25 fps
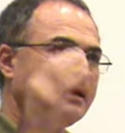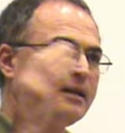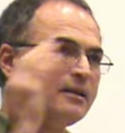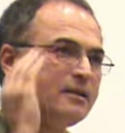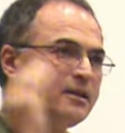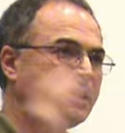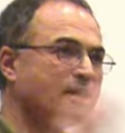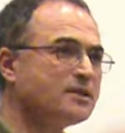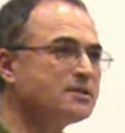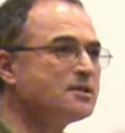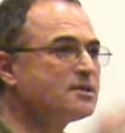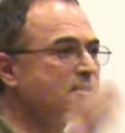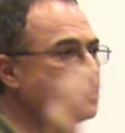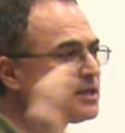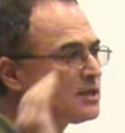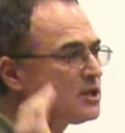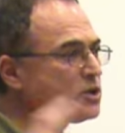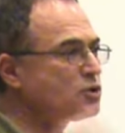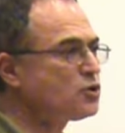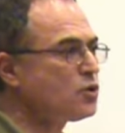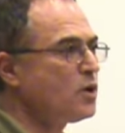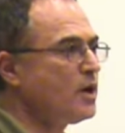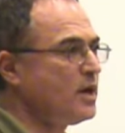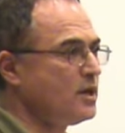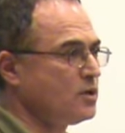This is
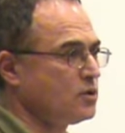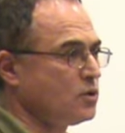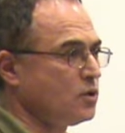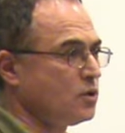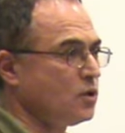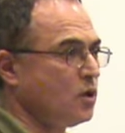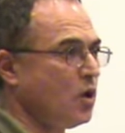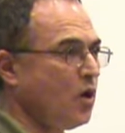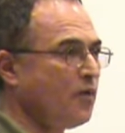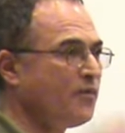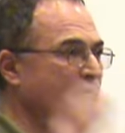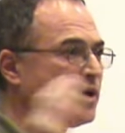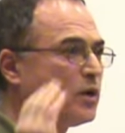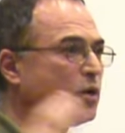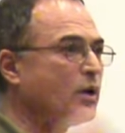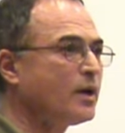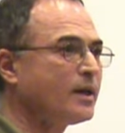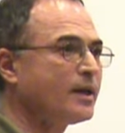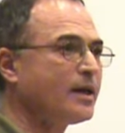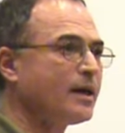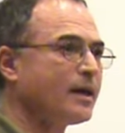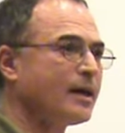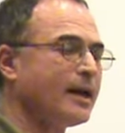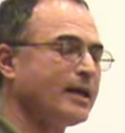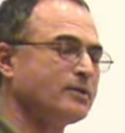a situation of a
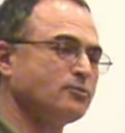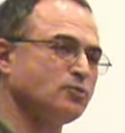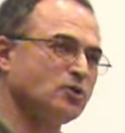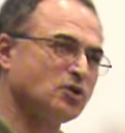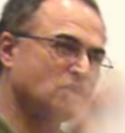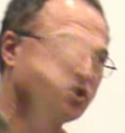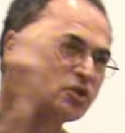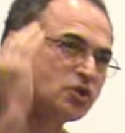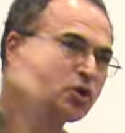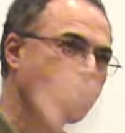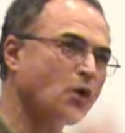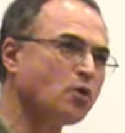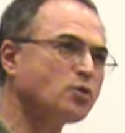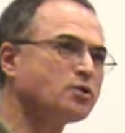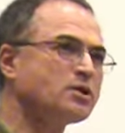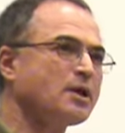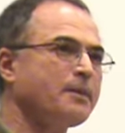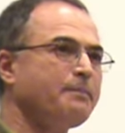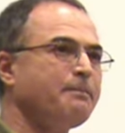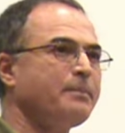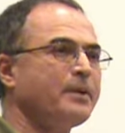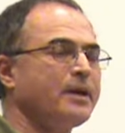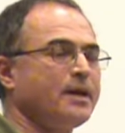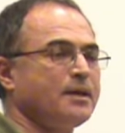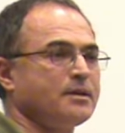working class which is so
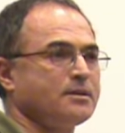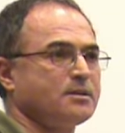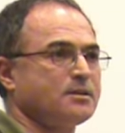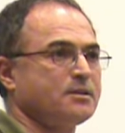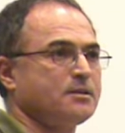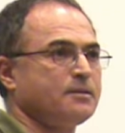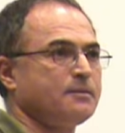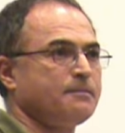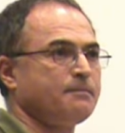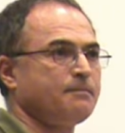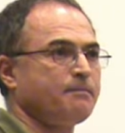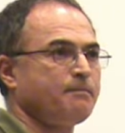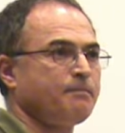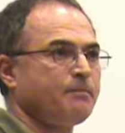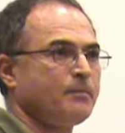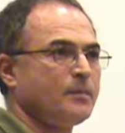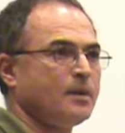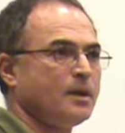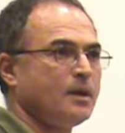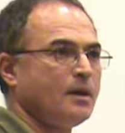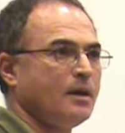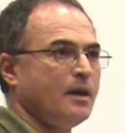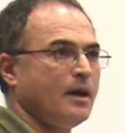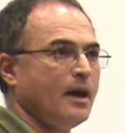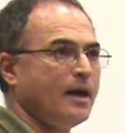suppressed,
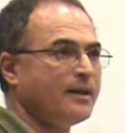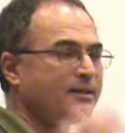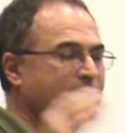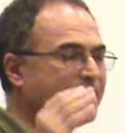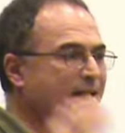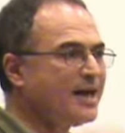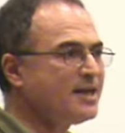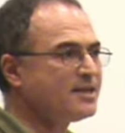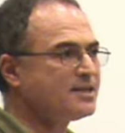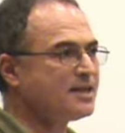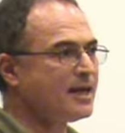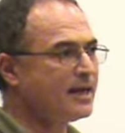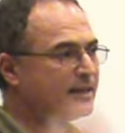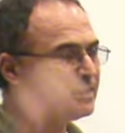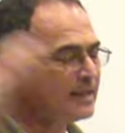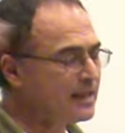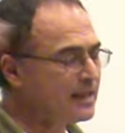and they say